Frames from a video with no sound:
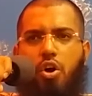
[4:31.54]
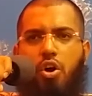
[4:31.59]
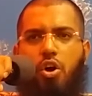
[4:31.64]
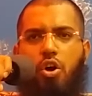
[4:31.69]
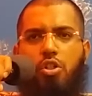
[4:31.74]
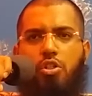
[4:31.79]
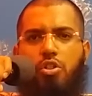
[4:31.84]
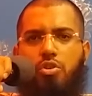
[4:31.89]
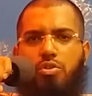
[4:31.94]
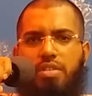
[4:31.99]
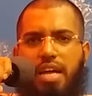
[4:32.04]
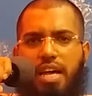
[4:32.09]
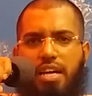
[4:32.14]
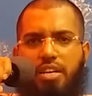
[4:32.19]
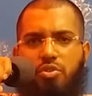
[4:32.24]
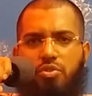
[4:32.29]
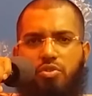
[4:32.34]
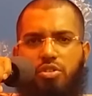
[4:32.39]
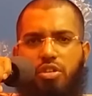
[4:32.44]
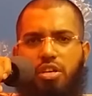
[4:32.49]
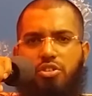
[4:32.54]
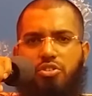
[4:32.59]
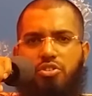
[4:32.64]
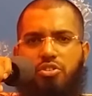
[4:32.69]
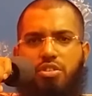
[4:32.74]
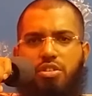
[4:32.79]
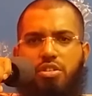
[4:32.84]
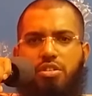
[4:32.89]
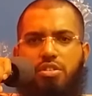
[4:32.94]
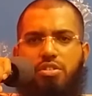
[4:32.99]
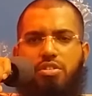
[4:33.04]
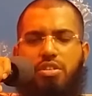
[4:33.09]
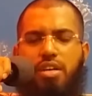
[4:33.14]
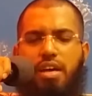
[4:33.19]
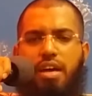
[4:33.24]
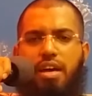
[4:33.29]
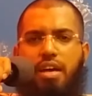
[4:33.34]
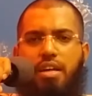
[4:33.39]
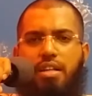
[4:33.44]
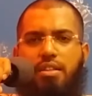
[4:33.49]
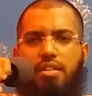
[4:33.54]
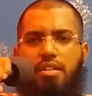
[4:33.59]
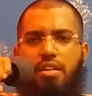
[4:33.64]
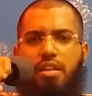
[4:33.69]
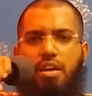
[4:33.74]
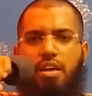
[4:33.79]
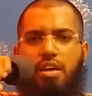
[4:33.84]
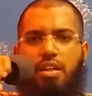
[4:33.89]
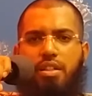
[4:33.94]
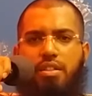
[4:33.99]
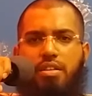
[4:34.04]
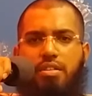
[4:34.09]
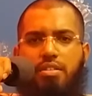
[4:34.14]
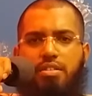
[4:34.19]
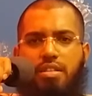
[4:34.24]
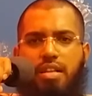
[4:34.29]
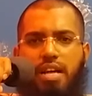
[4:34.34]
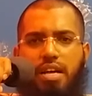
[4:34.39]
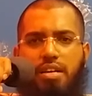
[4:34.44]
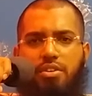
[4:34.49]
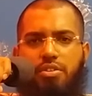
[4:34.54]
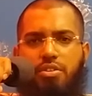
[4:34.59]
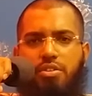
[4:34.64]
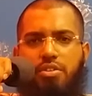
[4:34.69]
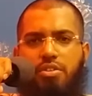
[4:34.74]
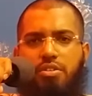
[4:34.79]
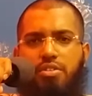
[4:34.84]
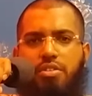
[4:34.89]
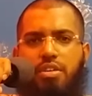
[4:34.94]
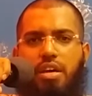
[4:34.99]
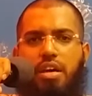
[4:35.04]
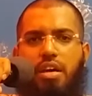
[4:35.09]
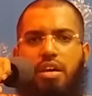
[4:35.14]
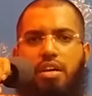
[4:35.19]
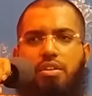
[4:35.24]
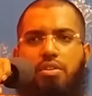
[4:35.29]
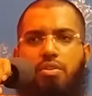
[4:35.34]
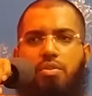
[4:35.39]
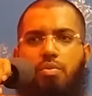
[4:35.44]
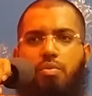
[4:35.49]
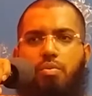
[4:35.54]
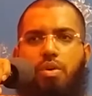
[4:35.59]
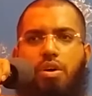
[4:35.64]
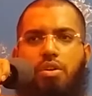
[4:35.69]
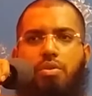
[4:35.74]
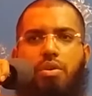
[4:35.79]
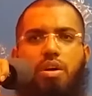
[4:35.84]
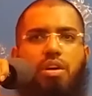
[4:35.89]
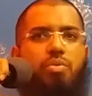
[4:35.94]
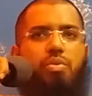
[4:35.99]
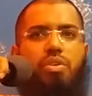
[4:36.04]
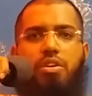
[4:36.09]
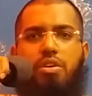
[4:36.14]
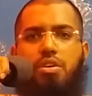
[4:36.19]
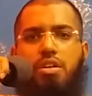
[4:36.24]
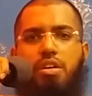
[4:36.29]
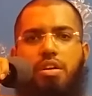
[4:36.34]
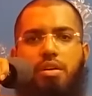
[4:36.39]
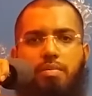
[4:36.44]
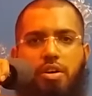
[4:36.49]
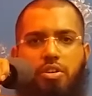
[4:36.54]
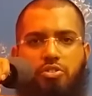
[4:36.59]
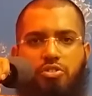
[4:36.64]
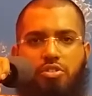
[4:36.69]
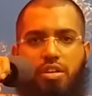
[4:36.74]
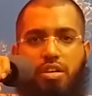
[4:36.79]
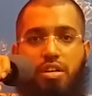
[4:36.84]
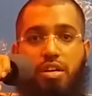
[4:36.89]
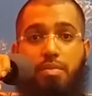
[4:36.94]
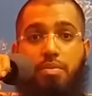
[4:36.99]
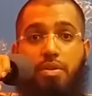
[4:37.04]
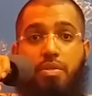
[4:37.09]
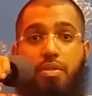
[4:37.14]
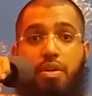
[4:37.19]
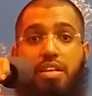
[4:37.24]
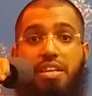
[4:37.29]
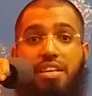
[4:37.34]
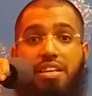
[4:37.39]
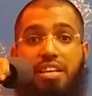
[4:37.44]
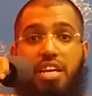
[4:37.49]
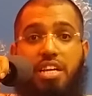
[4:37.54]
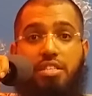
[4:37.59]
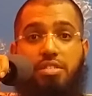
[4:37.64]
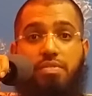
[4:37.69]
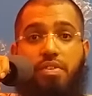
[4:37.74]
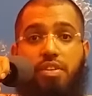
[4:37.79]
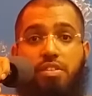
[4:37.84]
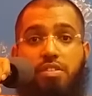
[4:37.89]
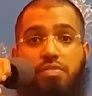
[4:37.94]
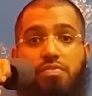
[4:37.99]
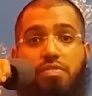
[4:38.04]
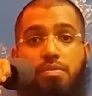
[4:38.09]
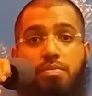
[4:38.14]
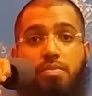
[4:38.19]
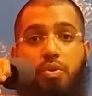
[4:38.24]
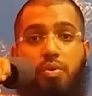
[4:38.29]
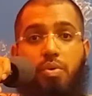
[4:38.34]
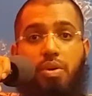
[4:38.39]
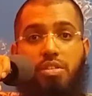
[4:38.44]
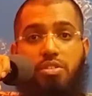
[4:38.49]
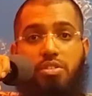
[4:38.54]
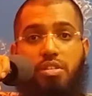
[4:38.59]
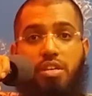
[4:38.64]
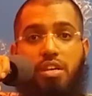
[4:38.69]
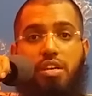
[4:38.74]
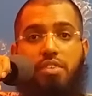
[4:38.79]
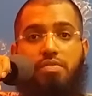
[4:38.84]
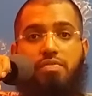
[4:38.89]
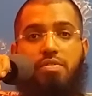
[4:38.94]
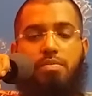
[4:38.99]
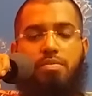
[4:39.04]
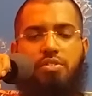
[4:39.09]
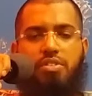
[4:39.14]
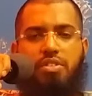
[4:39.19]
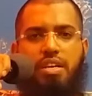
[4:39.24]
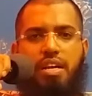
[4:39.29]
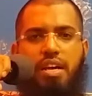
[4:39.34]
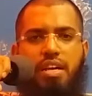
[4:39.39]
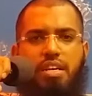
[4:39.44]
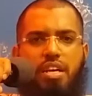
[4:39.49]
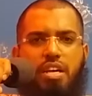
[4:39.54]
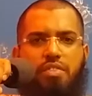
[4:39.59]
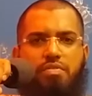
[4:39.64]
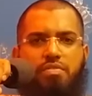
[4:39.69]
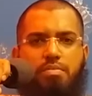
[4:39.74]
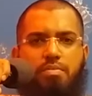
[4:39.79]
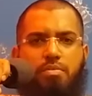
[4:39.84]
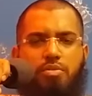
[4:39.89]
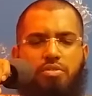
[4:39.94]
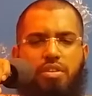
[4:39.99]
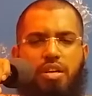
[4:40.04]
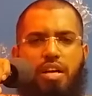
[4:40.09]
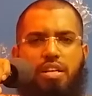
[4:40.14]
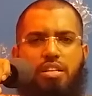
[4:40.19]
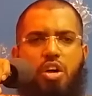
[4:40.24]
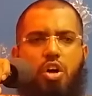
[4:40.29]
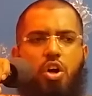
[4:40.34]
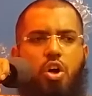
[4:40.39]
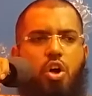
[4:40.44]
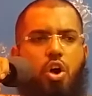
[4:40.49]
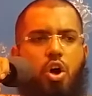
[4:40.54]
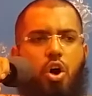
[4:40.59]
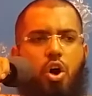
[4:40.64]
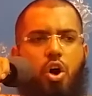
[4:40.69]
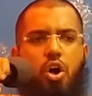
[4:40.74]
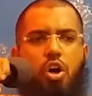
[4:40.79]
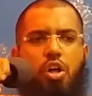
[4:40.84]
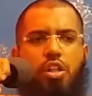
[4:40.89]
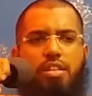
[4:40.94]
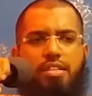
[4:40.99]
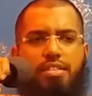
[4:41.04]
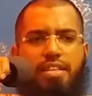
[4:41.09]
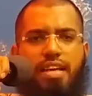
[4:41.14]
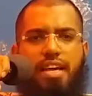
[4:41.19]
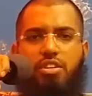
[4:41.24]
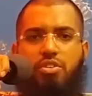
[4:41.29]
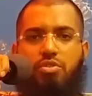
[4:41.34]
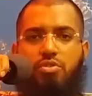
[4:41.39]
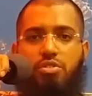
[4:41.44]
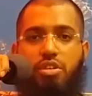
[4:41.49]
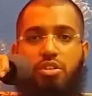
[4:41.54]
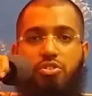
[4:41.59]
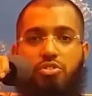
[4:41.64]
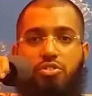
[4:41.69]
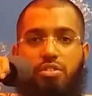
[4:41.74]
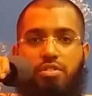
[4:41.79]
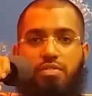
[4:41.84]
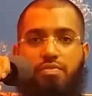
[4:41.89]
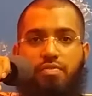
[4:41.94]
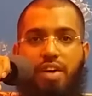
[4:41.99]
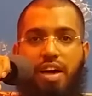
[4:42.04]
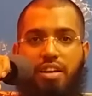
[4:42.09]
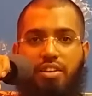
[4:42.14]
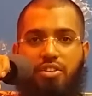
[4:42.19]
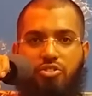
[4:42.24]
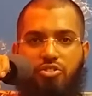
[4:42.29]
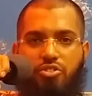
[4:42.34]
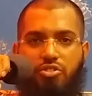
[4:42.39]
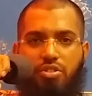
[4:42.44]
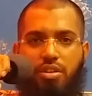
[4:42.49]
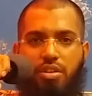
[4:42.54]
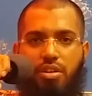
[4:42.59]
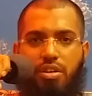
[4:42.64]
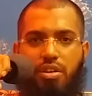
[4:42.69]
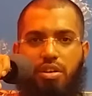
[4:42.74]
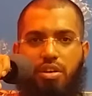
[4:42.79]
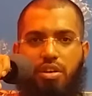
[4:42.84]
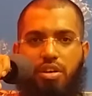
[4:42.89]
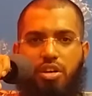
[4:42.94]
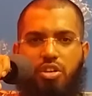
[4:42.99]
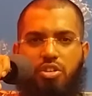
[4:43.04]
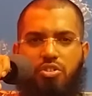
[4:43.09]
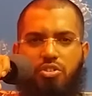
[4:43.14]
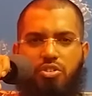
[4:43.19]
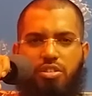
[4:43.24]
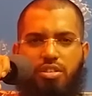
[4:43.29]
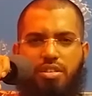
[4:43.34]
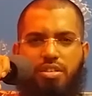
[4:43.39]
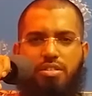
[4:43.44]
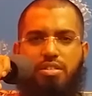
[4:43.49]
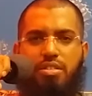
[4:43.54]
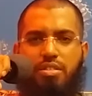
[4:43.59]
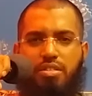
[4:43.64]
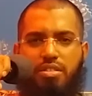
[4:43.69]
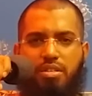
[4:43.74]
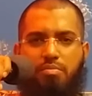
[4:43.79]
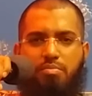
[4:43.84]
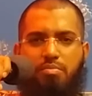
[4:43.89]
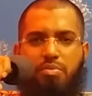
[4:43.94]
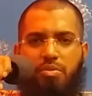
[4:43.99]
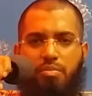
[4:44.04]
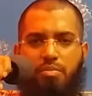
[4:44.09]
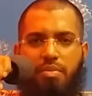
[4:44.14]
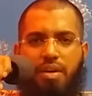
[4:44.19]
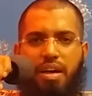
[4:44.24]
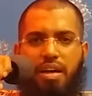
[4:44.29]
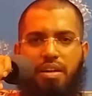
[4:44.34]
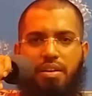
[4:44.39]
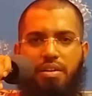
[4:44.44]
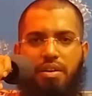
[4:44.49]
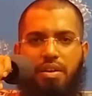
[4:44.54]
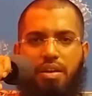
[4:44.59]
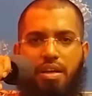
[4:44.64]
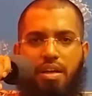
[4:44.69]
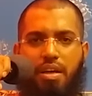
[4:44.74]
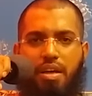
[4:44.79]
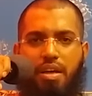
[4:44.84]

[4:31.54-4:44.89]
all those accusations and the slanders and whatnot we heard about Sheikh Rabi, that he gets funds from USA, from CIA, from Mossad, all these accusations vanished. He's just a simple man.